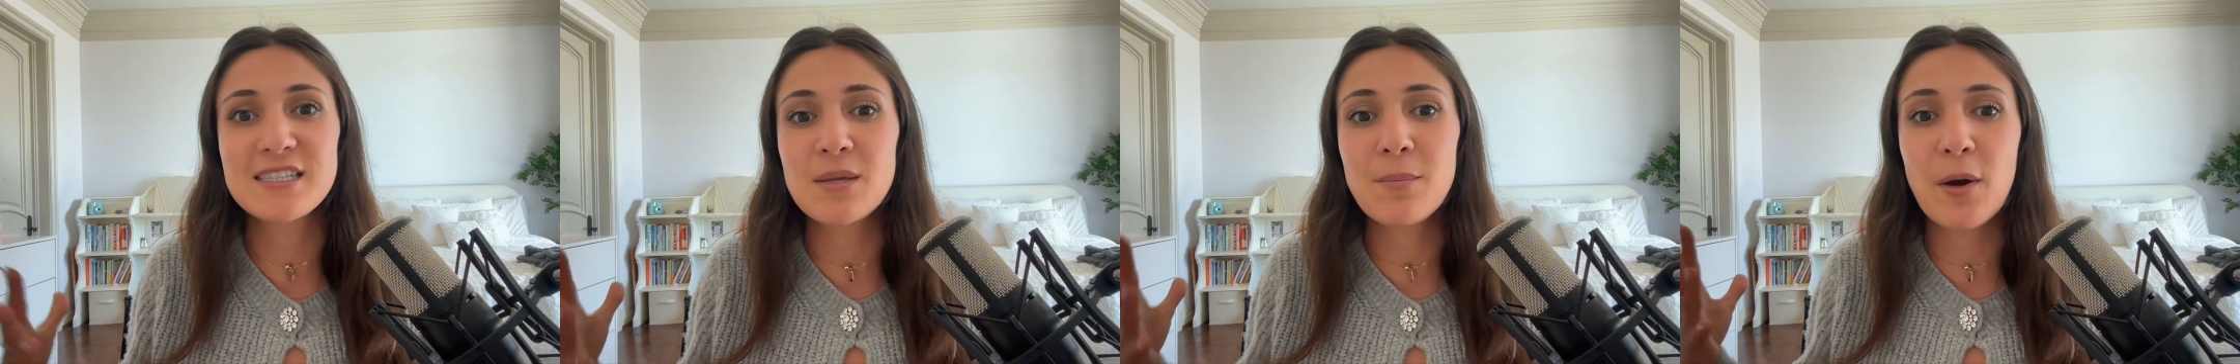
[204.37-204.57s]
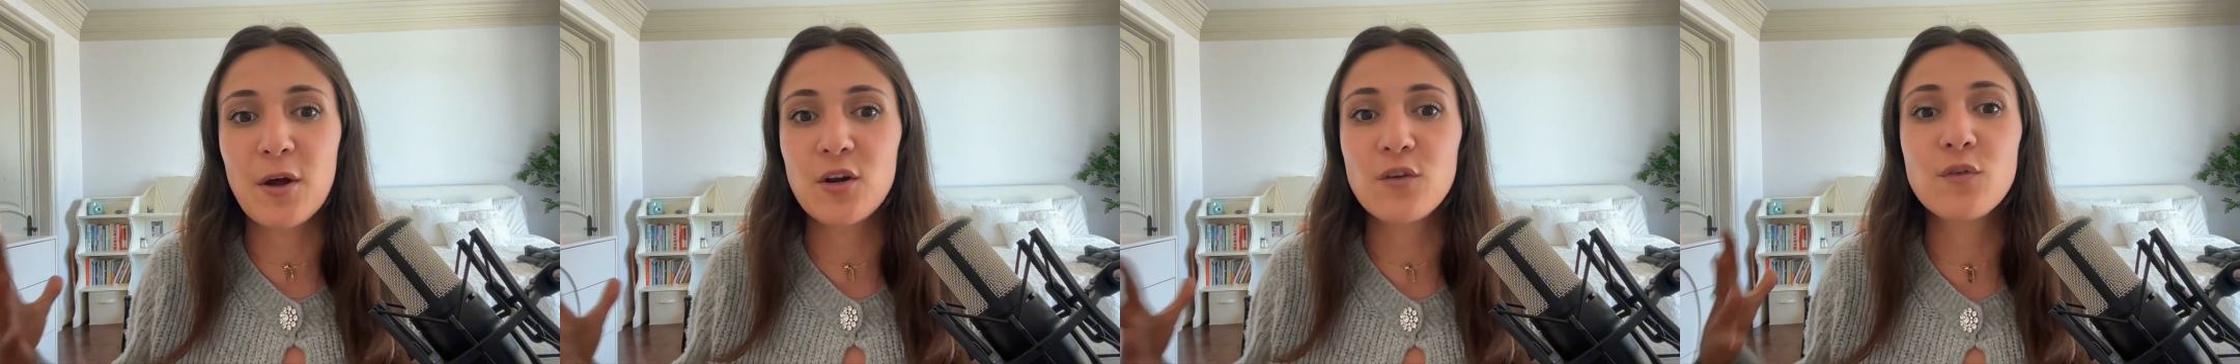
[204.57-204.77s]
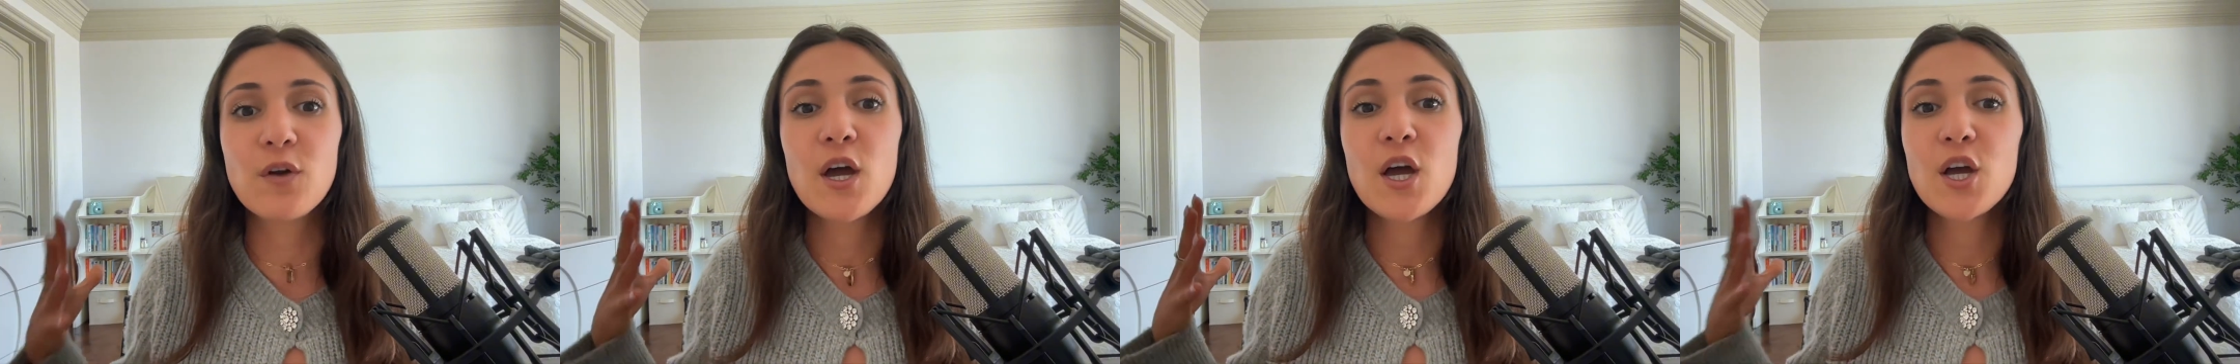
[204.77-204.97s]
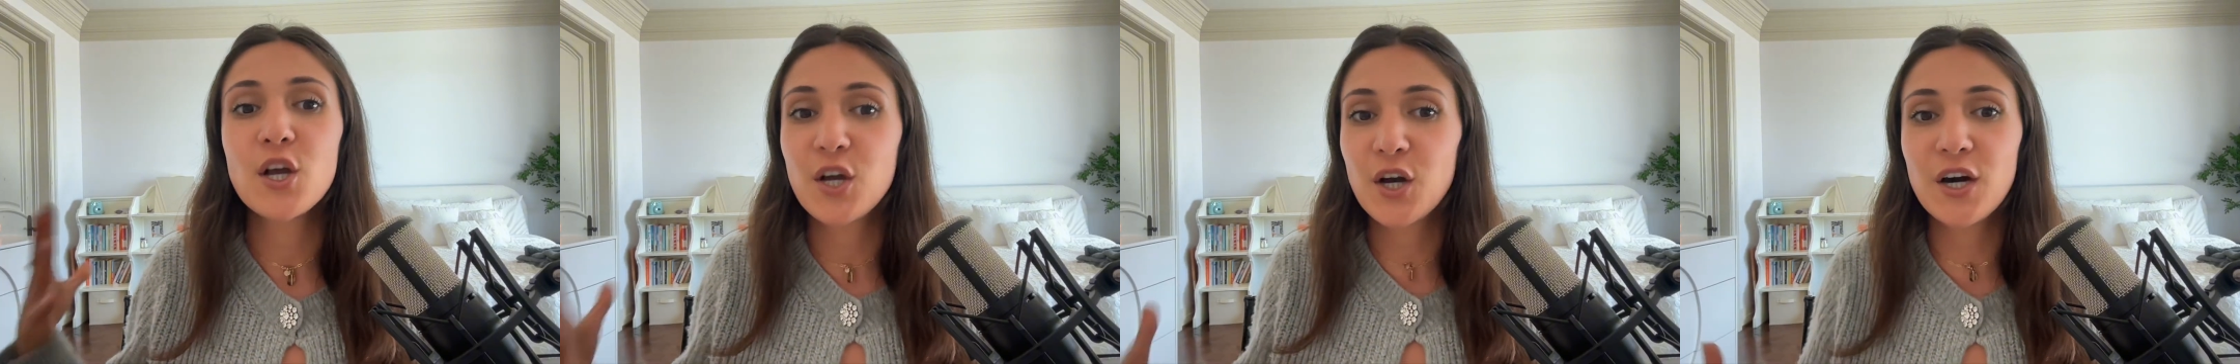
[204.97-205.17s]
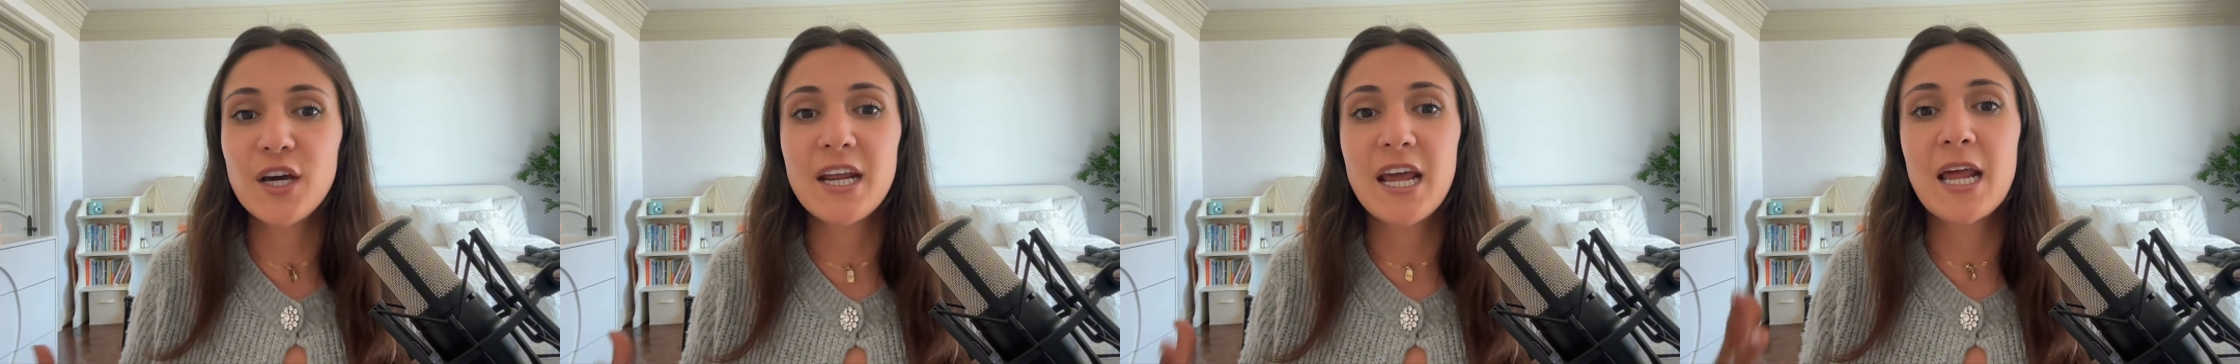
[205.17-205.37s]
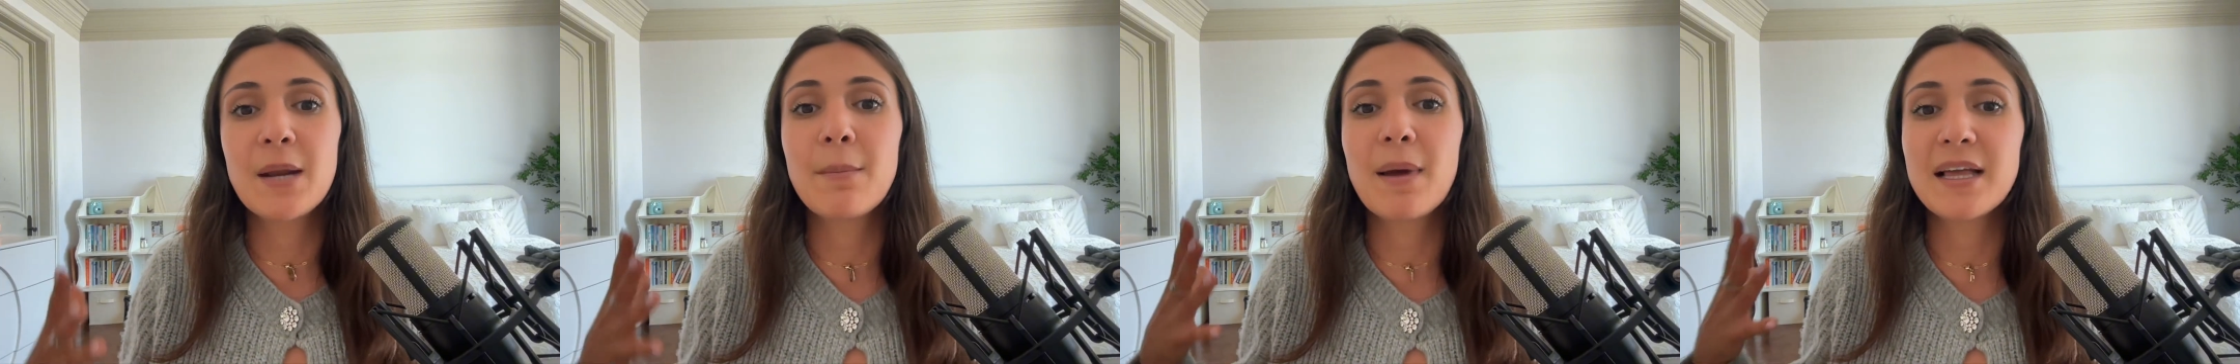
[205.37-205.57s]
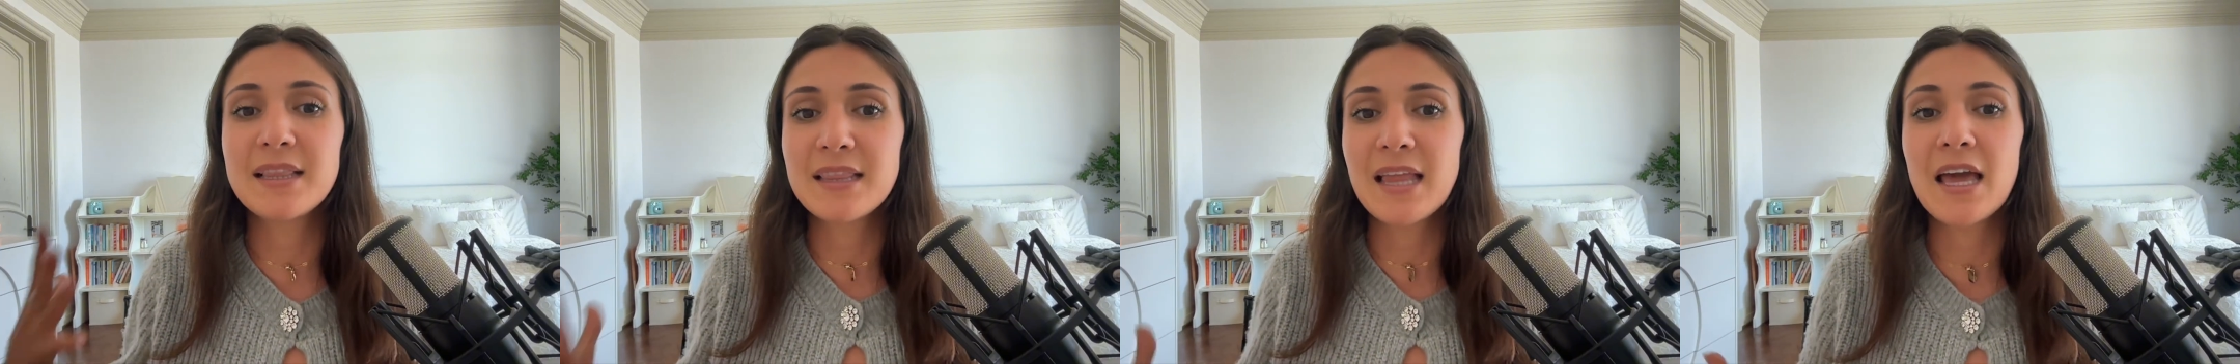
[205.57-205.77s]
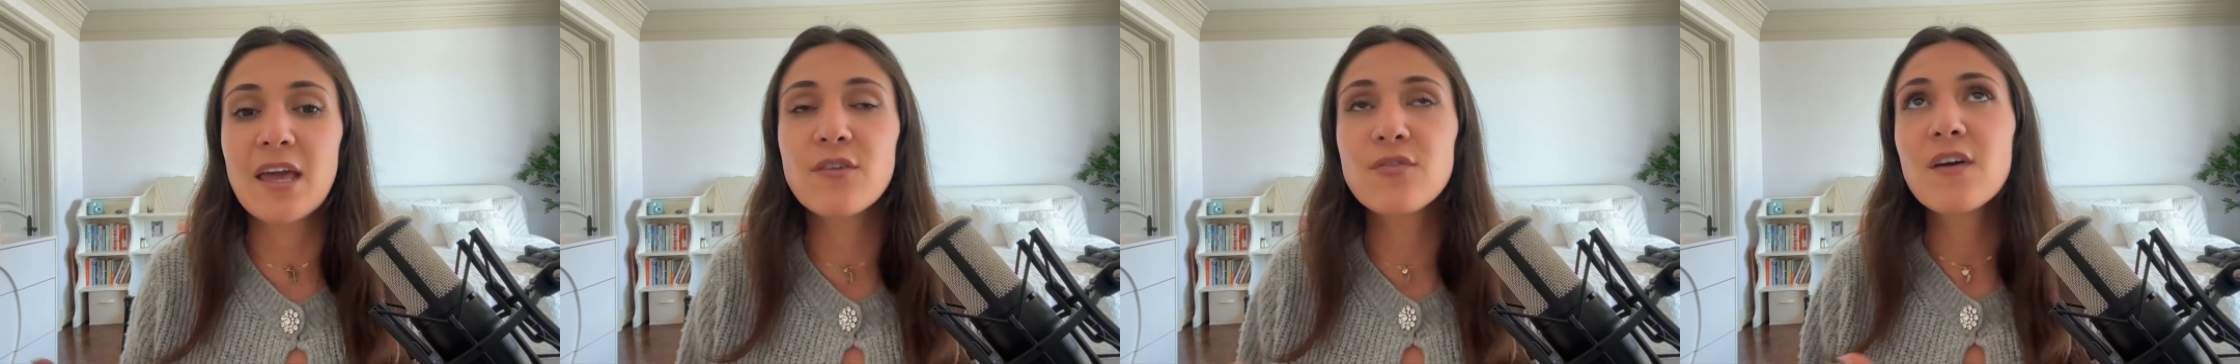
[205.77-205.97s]
amount of good in my
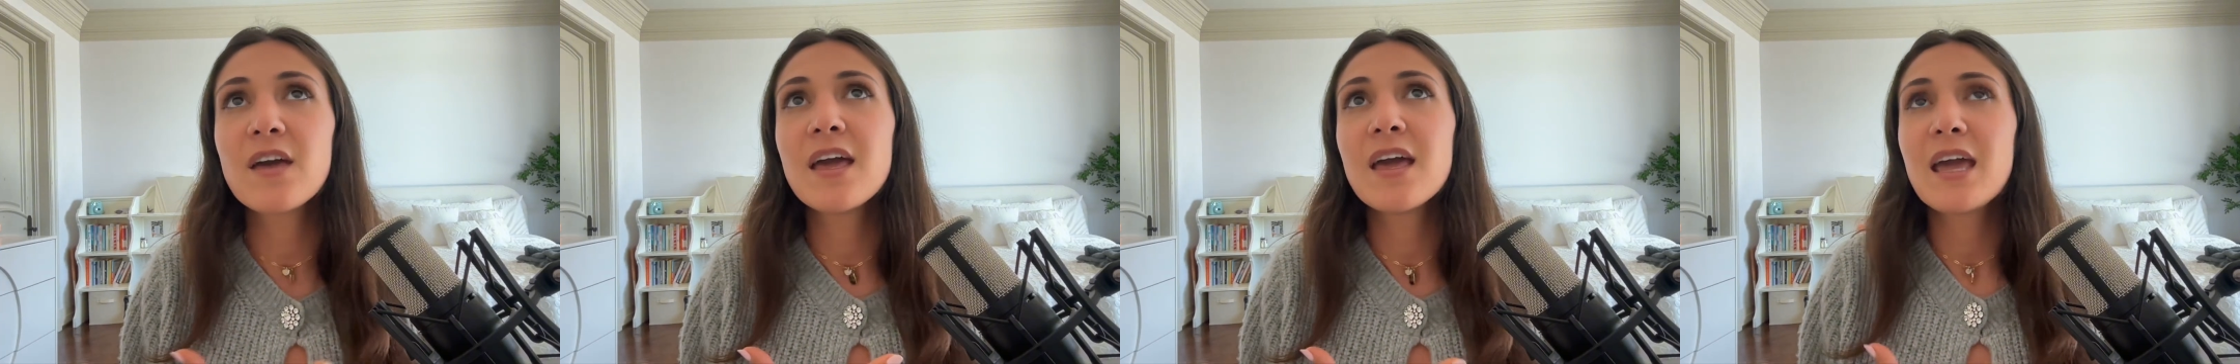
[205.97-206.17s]
life.